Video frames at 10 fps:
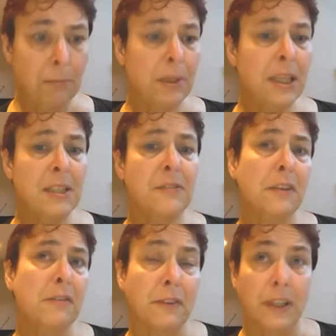Please
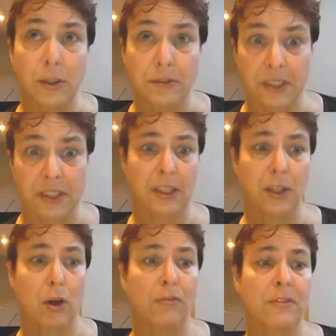feel free to visit
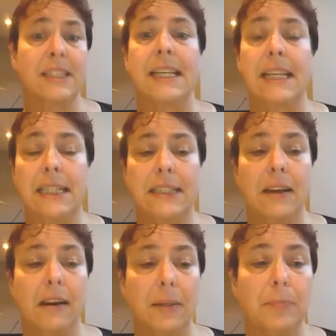the office at any
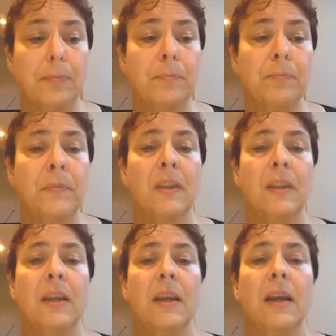time.
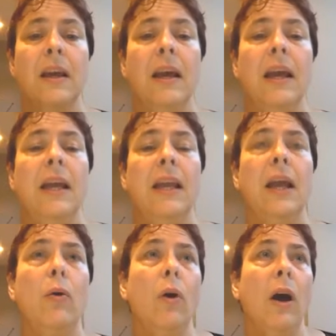
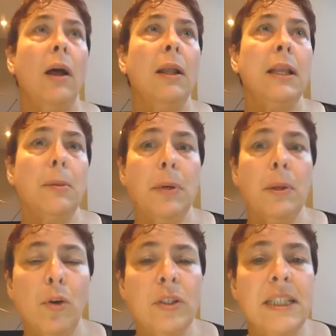Now, a little
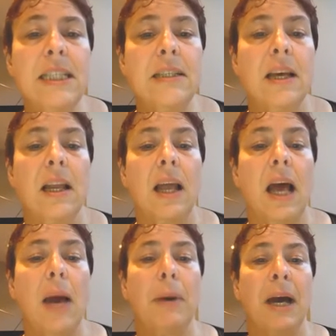bit more detail
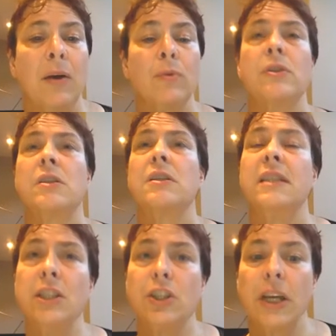about
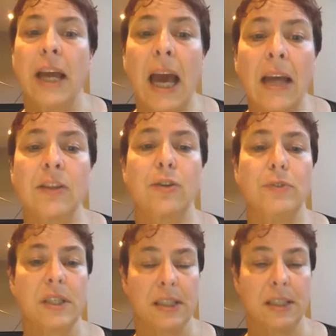teaching at
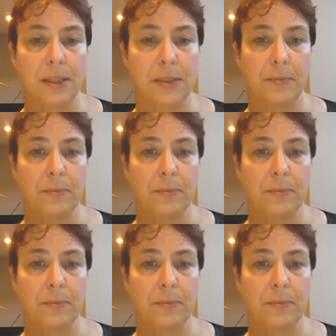UCD.